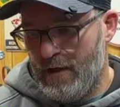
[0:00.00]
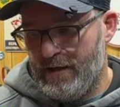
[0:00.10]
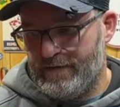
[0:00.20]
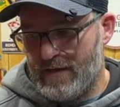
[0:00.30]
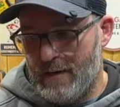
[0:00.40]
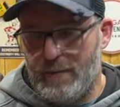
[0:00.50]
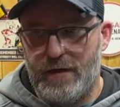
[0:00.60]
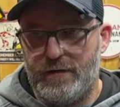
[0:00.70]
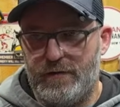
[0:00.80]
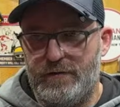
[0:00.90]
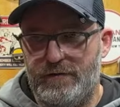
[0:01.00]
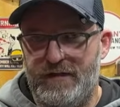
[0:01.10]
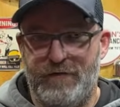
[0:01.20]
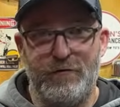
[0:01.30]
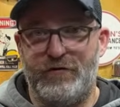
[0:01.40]
It's a lot better
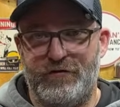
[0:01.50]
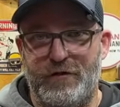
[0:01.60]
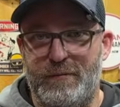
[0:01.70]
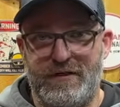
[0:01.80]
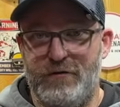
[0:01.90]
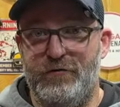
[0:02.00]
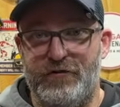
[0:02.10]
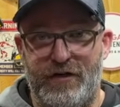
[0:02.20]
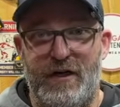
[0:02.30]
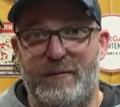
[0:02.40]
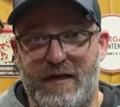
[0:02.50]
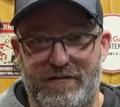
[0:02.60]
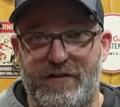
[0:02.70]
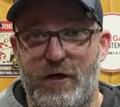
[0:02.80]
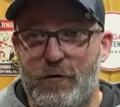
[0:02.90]
if you're just going to be using it up and
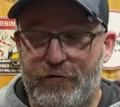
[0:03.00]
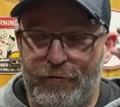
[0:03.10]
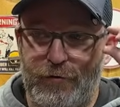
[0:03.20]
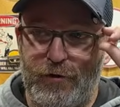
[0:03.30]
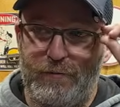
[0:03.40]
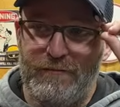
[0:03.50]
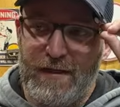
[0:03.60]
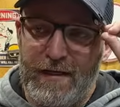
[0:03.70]
actually going through them.